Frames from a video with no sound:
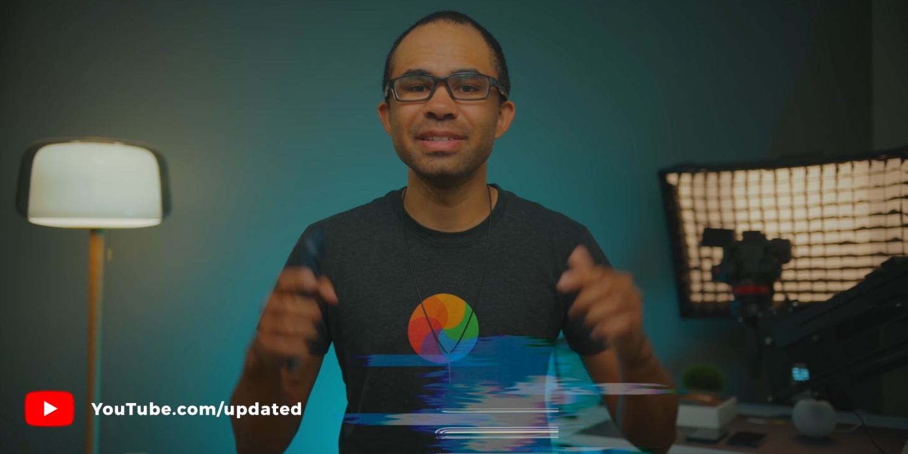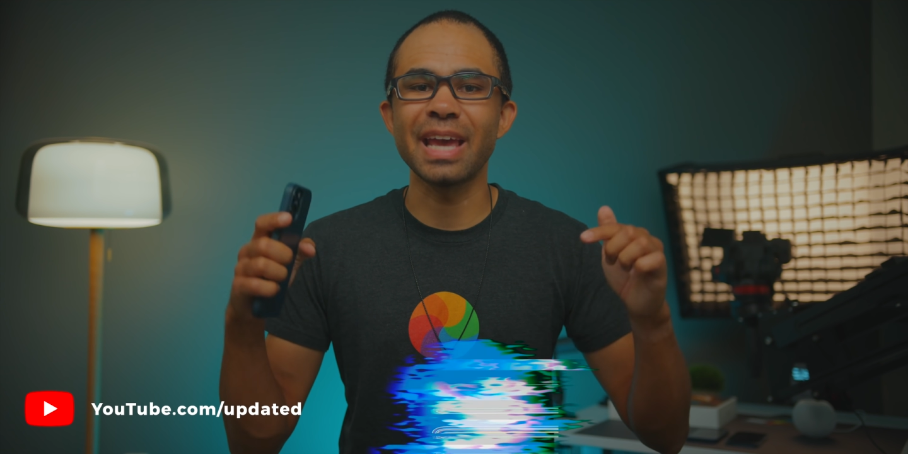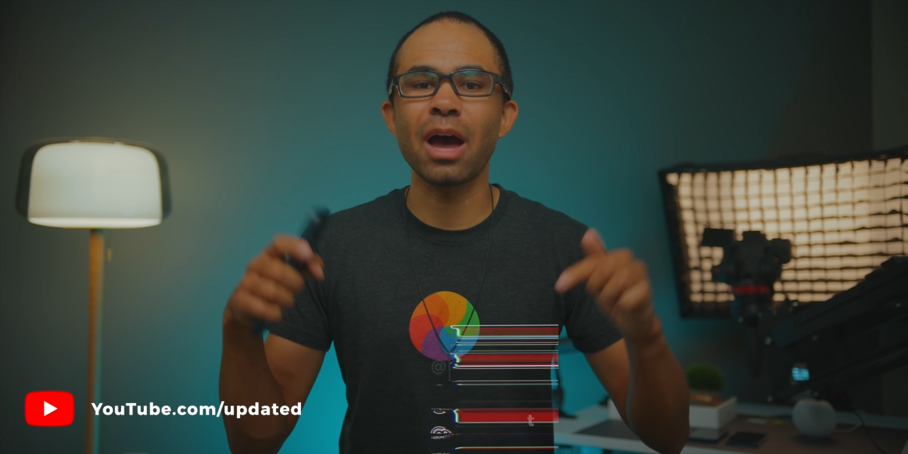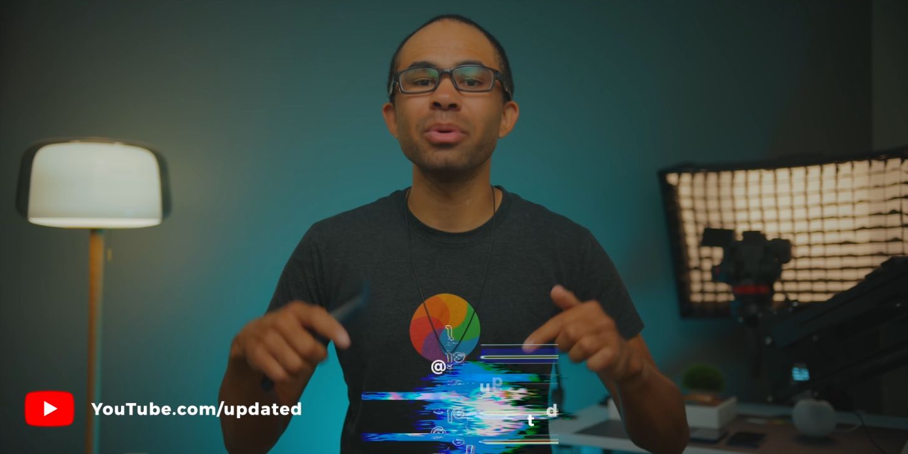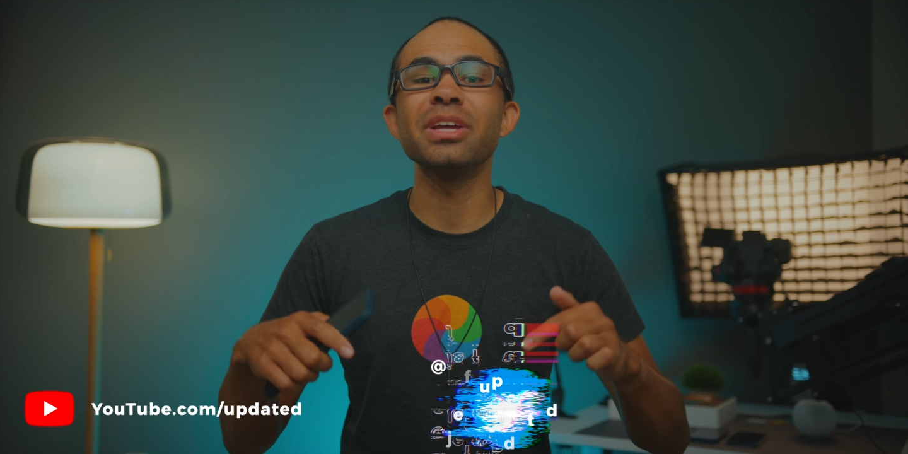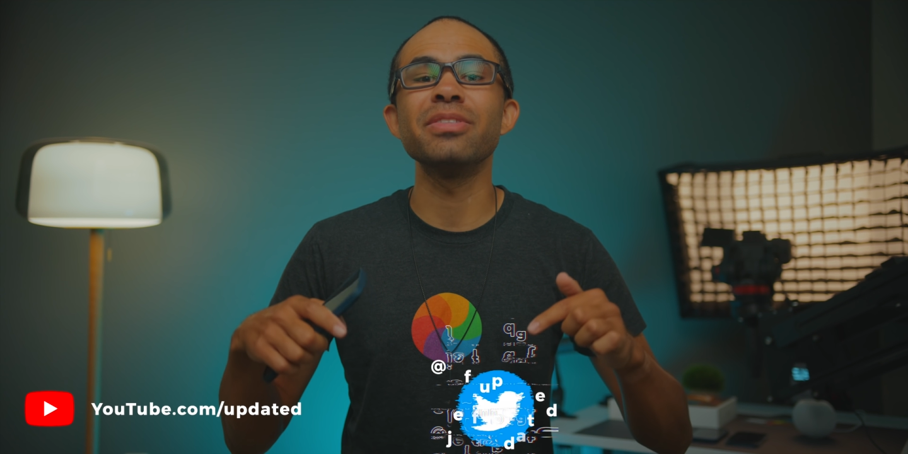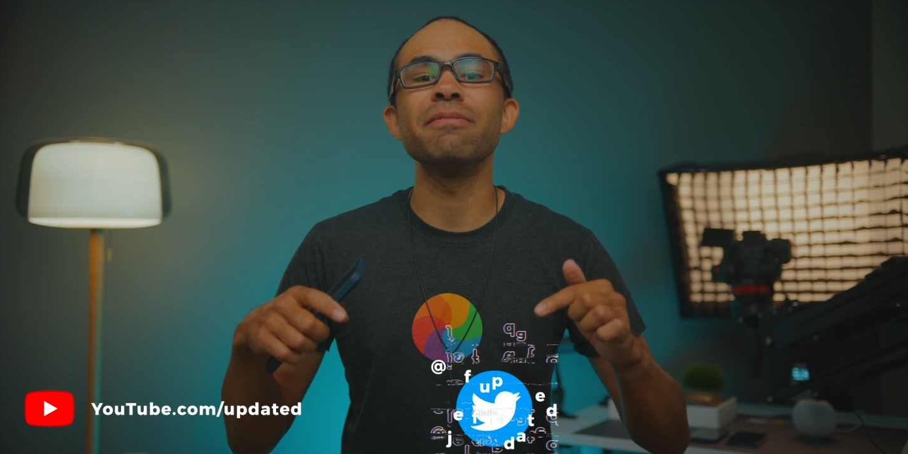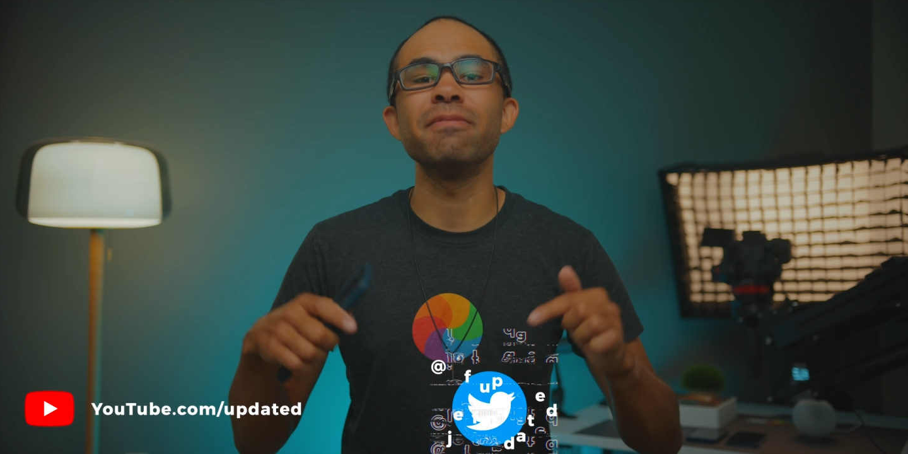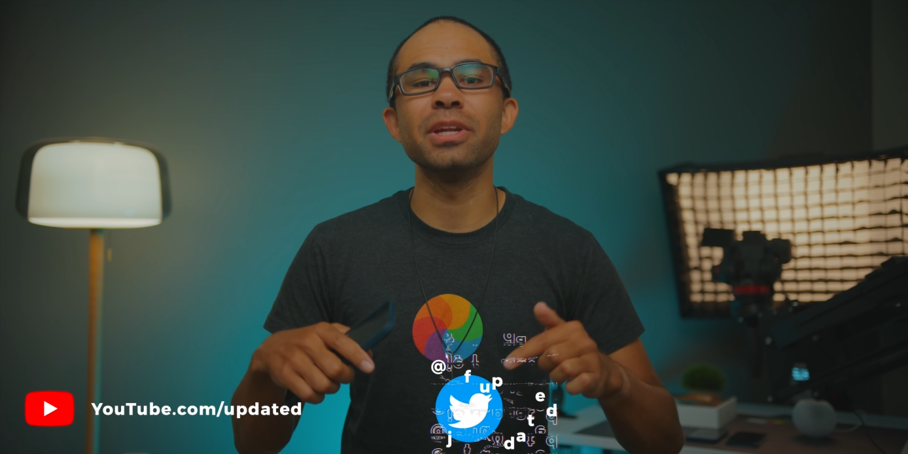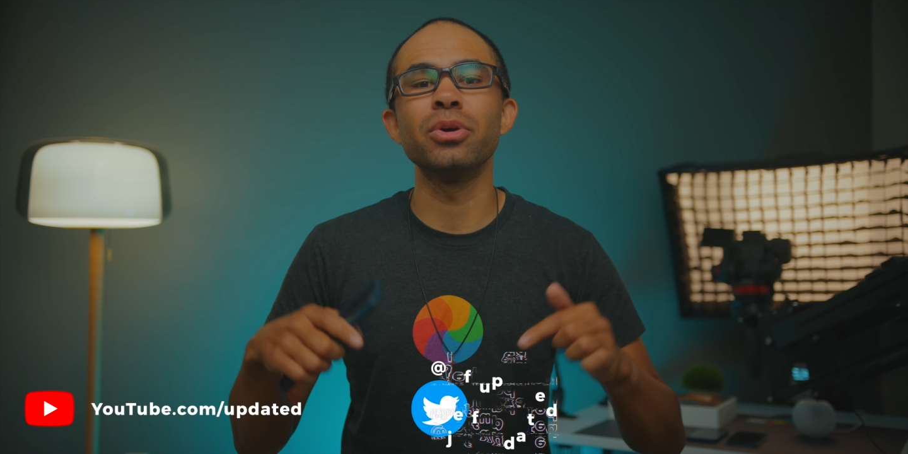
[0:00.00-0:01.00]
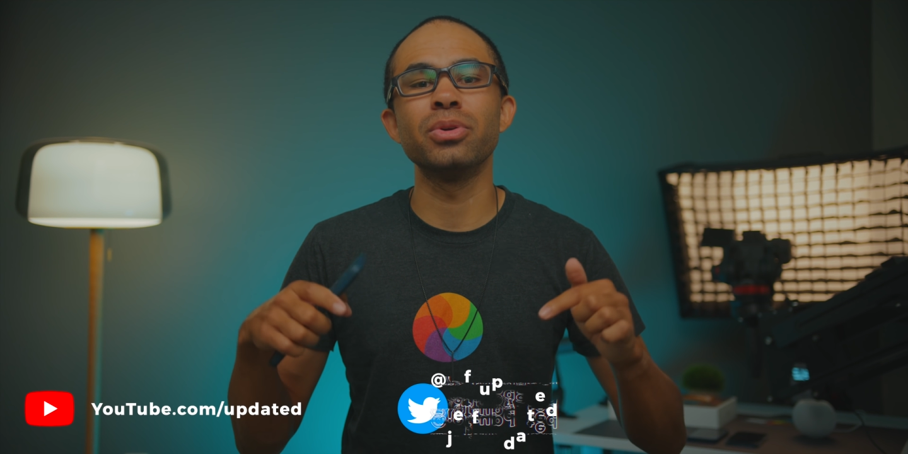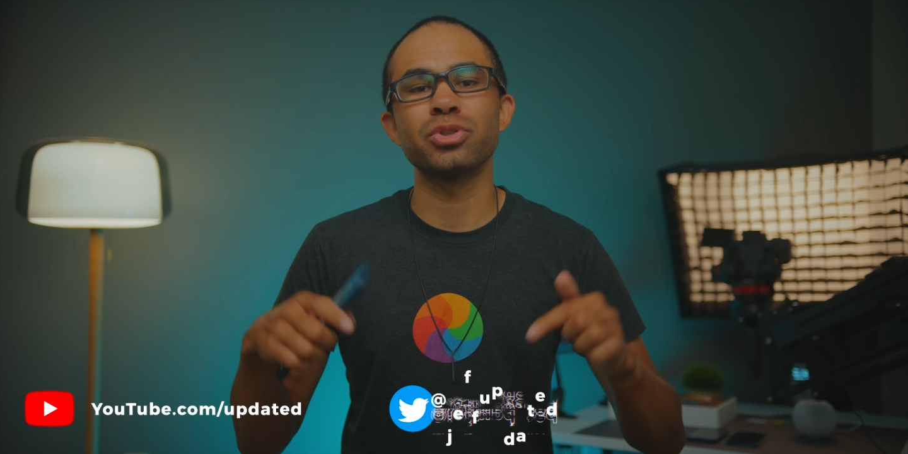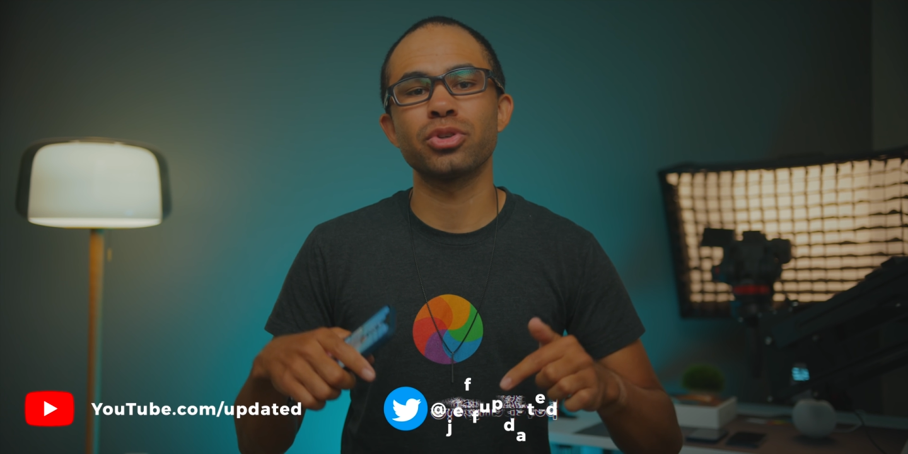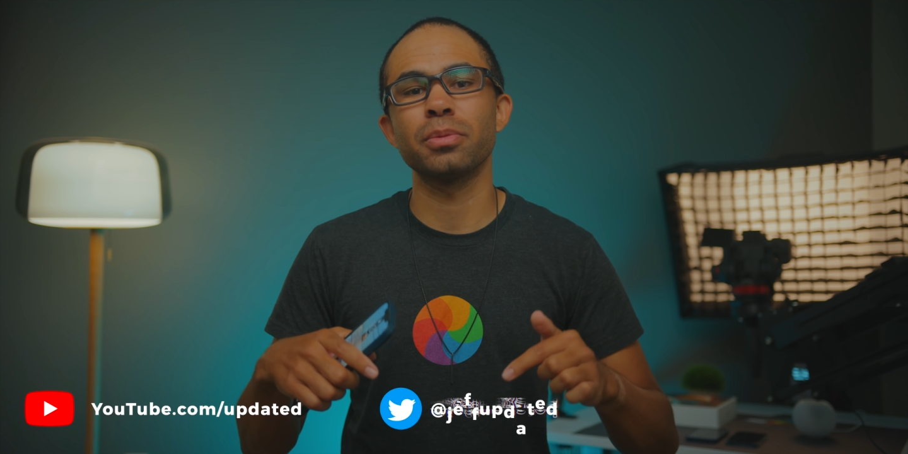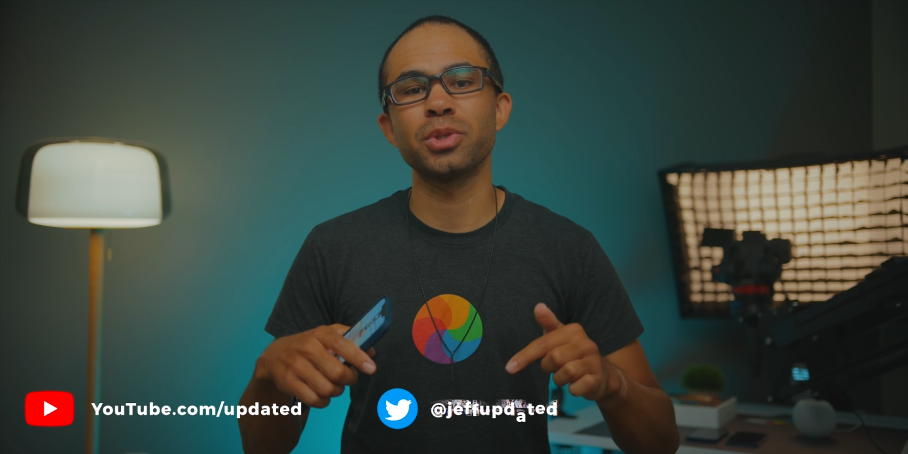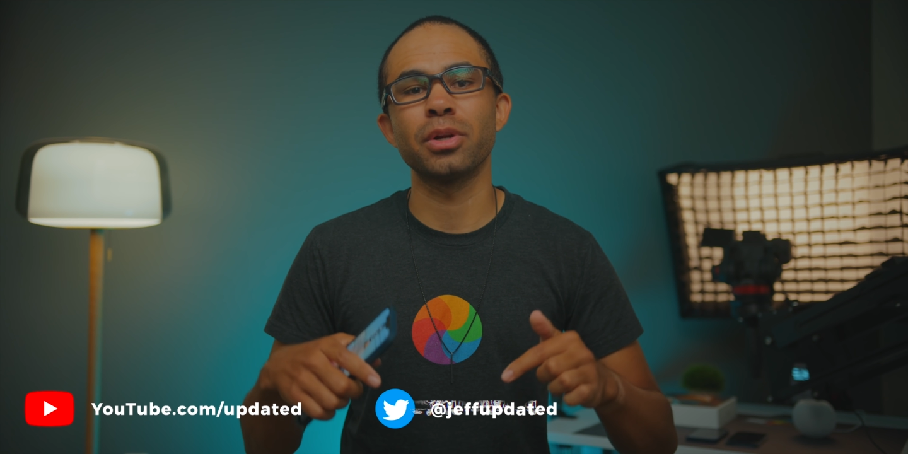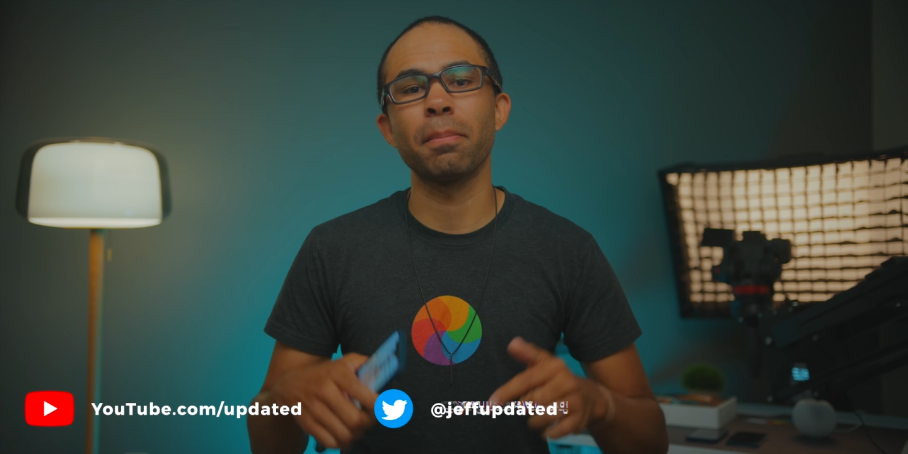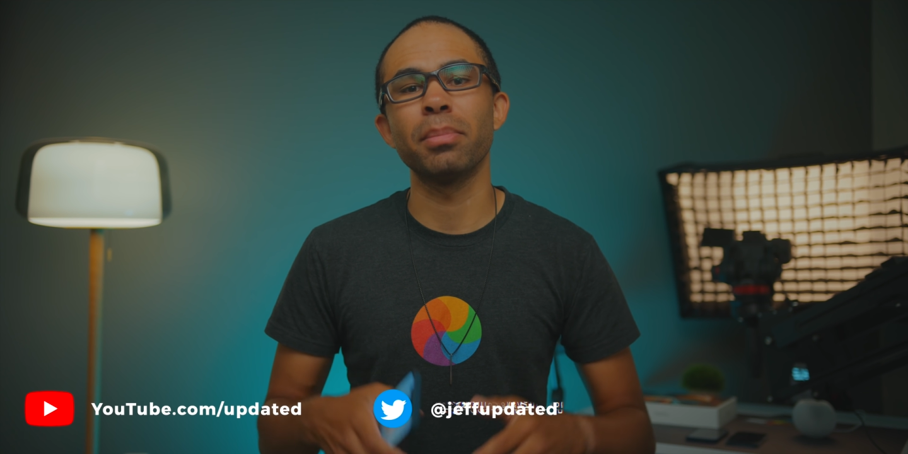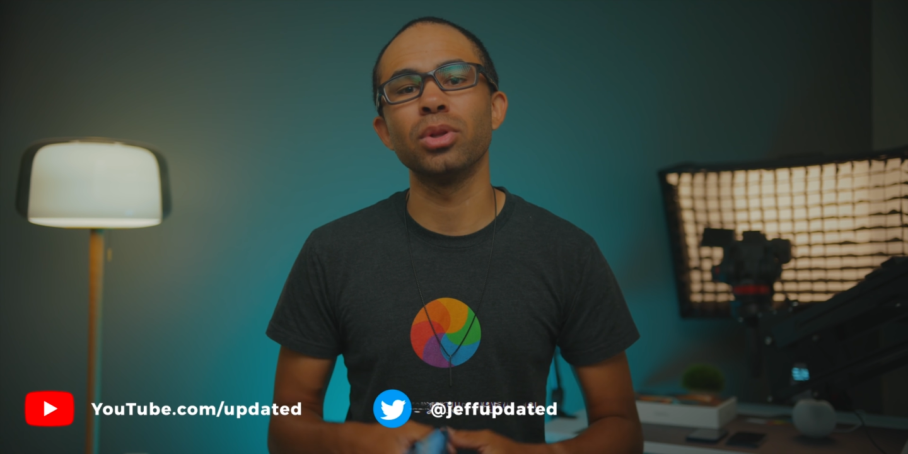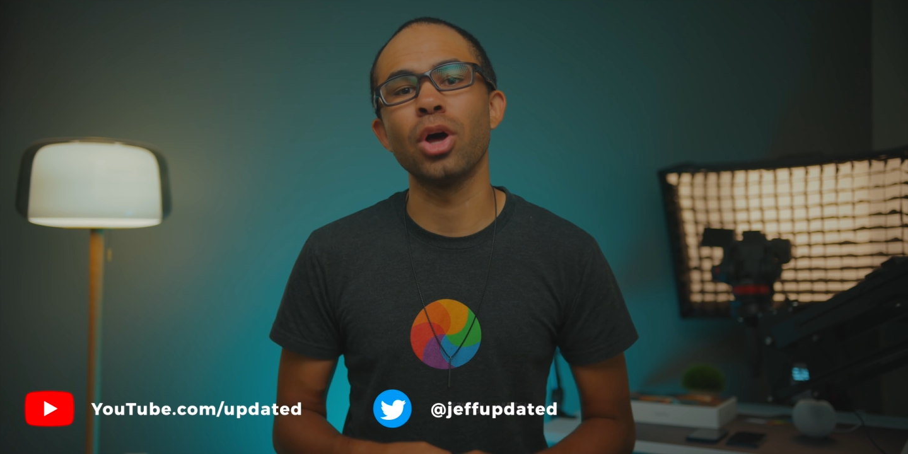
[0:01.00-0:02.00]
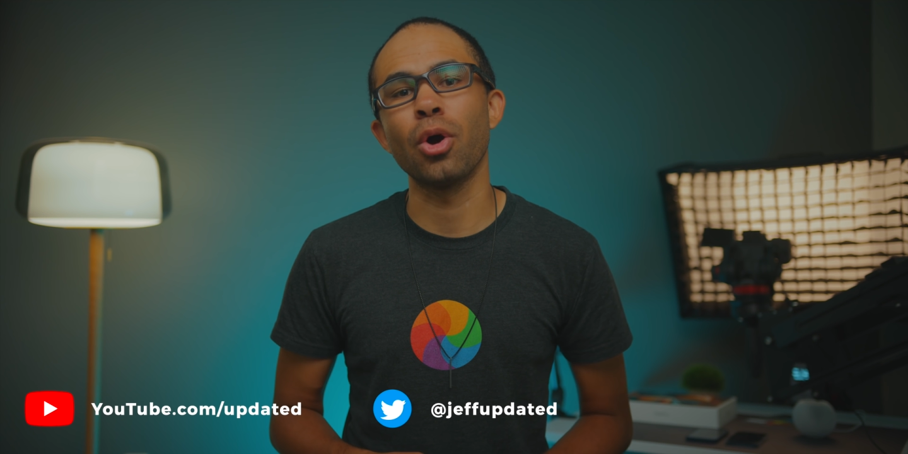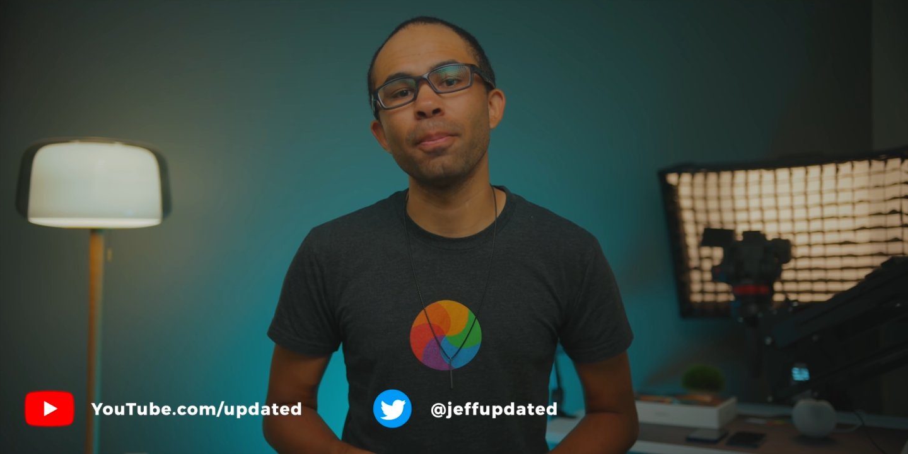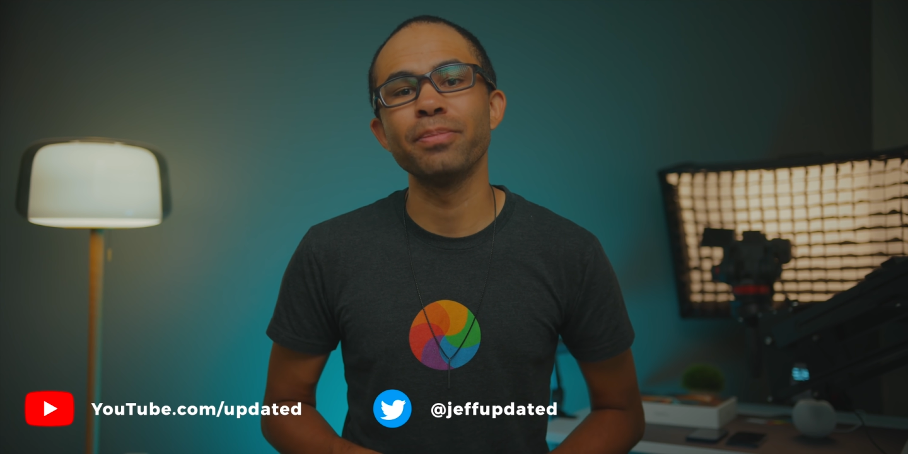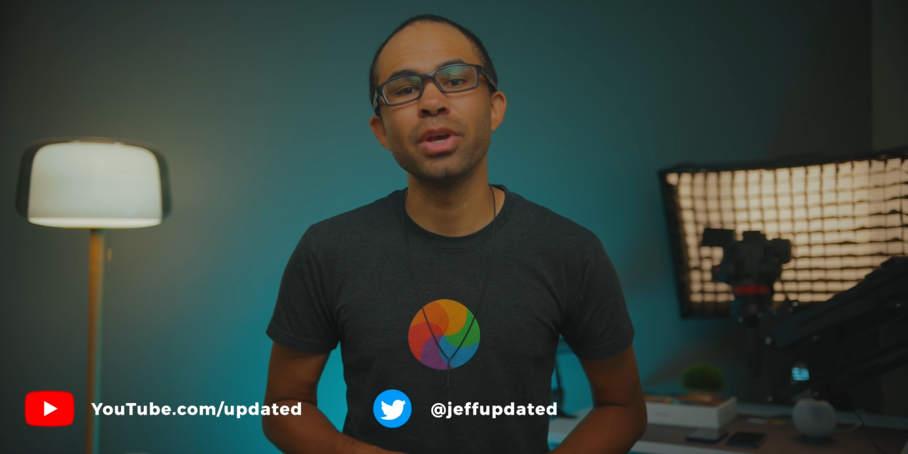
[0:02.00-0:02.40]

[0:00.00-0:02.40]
down in the video description below.